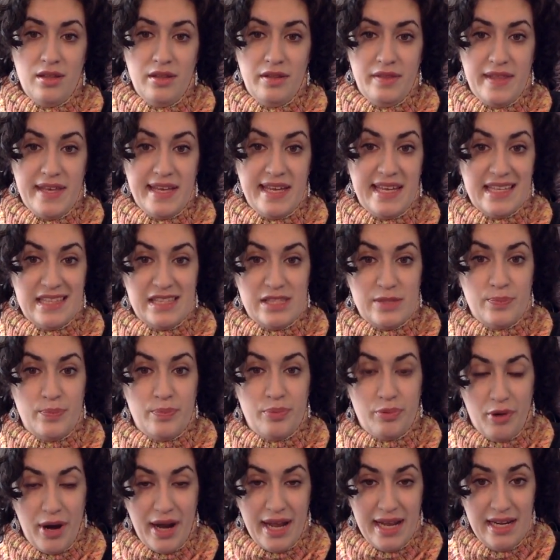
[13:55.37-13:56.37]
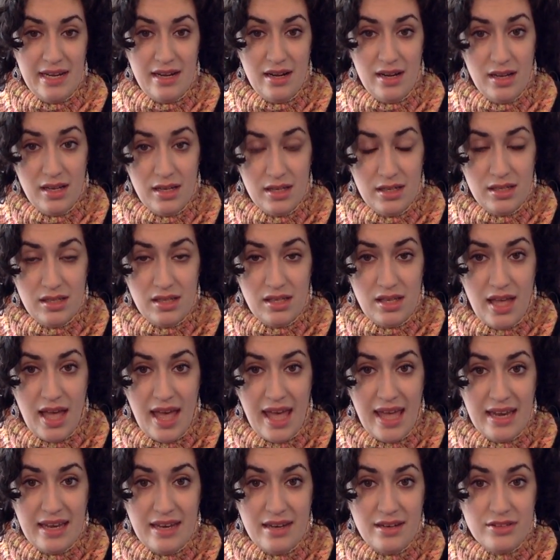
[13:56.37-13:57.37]
think it's bright
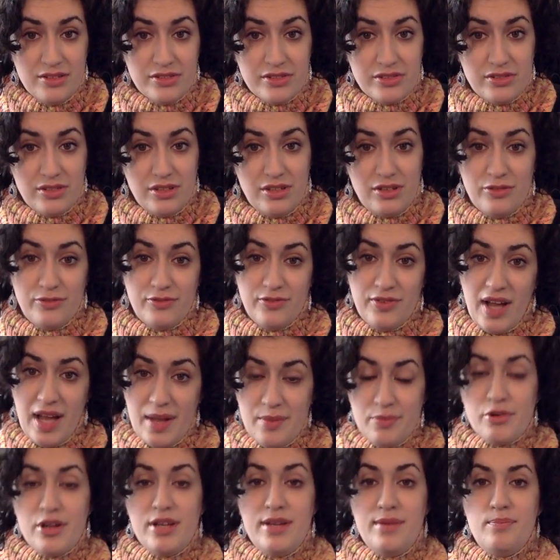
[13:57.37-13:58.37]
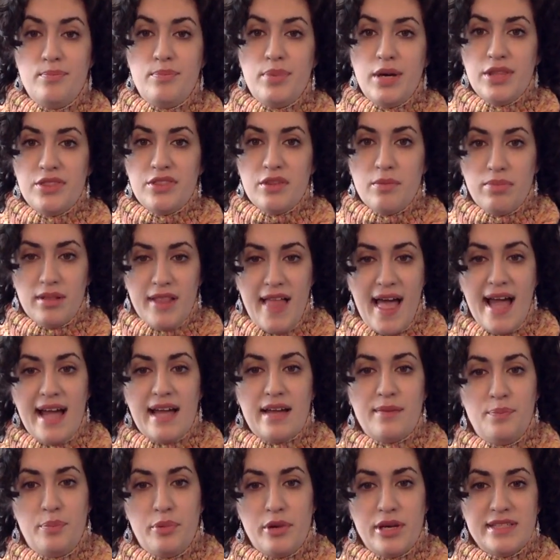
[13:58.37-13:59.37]
and, you know, vibrant, but the
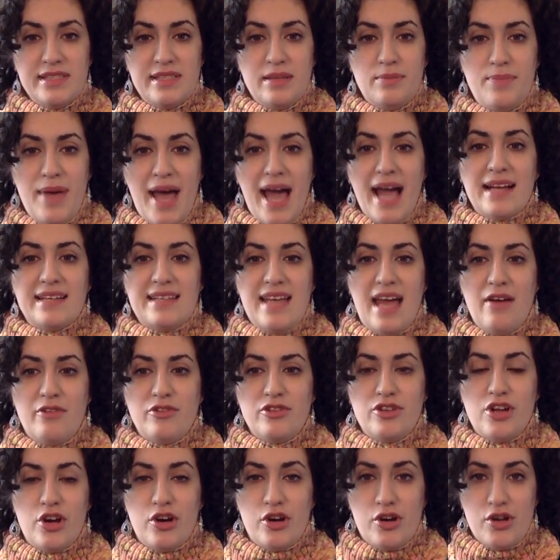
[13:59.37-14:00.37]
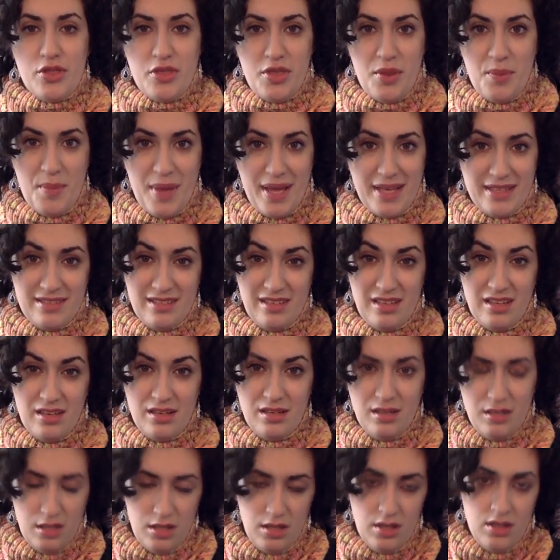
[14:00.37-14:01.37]
black brings it back down to earth and makes it
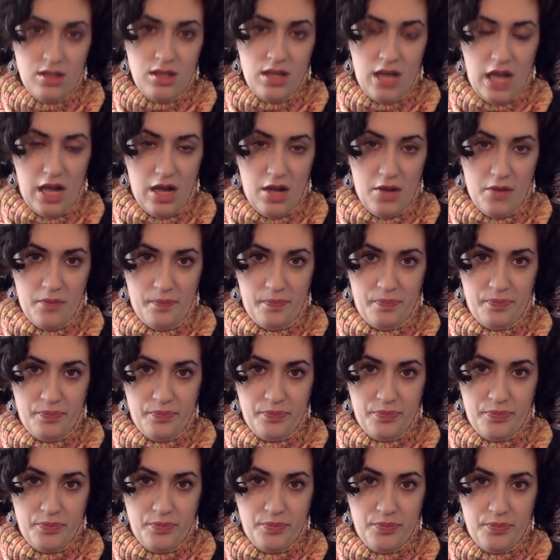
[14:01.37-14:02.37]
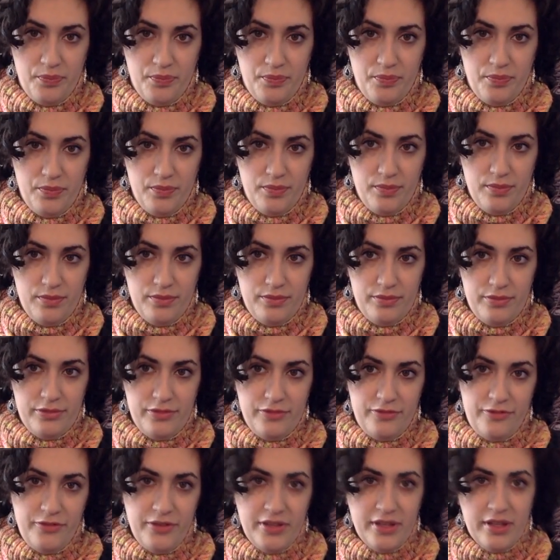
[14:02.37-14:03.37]
um,
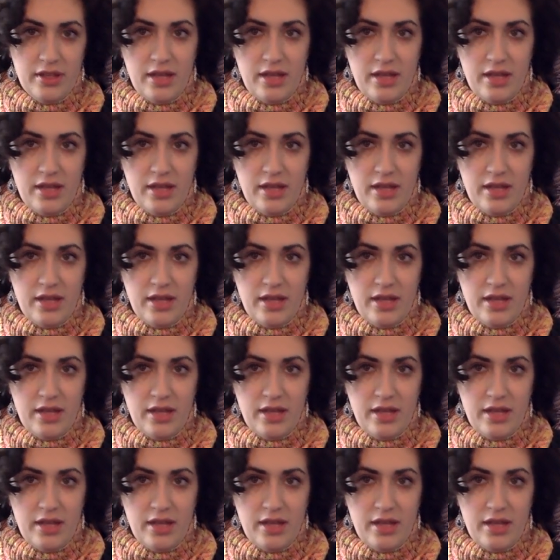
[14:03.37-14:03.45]
feel,